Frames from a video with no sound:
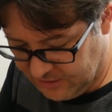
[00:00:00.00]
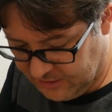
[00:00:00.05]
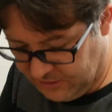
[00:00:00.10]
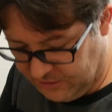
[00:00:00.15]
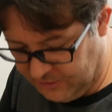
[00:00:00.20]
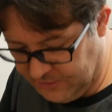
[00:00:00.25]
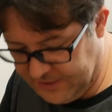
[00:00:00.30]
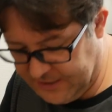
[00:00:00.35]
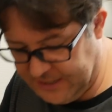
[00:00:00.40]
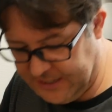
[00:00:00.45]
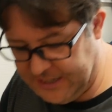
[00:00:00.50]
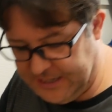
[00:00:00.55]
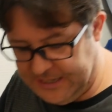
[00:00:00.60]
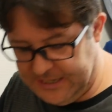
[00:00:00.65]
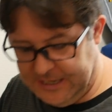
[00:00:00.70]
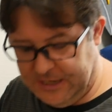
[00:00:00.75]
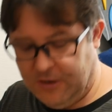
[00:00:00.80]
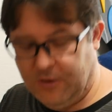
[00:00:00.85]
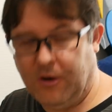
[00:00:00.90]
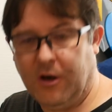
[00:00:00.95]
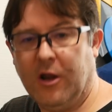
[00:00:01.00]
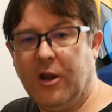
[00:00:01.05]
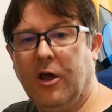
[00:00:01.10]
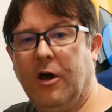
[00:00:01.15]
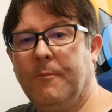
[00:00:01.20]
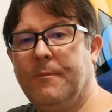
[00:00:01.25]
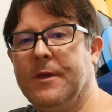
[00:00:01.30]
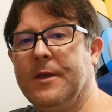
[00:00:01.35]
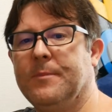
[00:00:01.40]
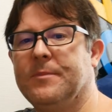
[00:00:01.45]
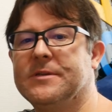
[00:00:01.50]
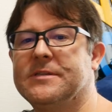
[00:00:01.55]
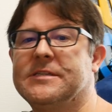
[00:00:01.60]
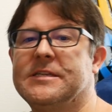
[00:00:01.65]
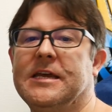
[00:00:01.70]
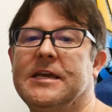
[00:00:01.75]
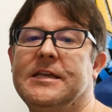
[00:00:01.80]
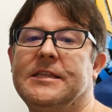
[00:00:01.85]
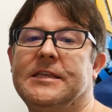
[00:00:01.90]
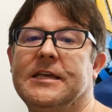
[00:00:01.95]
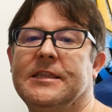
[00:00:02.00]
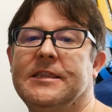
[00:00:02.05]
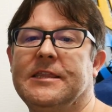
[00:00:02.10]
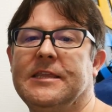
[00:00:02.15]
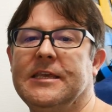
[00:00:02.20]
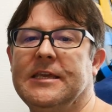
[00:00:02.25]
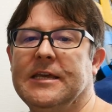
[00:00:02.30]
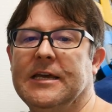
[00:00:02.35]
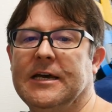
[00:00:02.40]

Okay, now a lot of people say that the